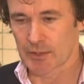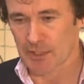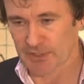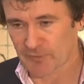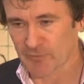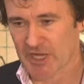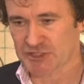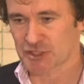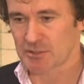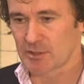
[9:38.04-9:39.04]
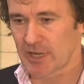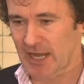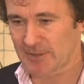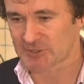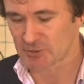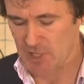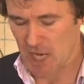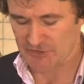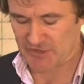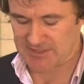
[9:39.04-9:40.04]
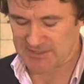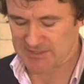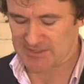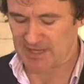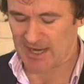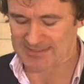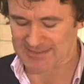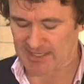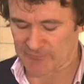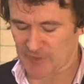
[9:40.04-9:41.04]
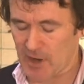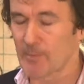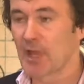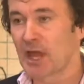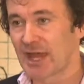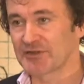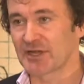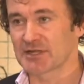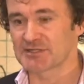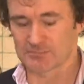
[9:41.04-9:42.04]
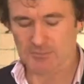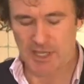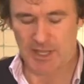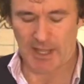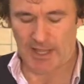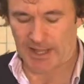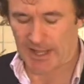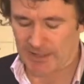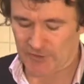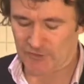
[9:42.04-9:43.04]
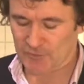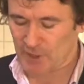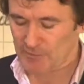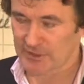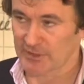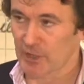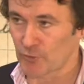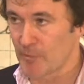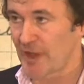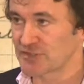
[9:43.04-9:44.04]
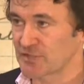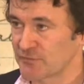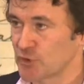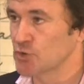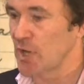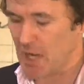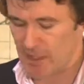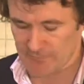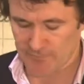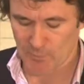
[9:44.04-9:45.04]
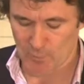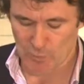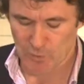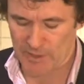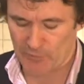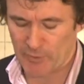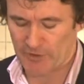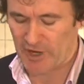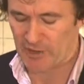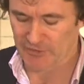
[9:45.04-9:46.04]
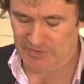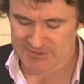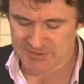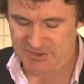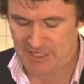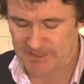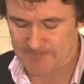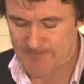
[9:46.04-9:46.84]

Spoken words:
information and absolute context, as the saying from, idealism, and probably a romantic view of where Ireland is today.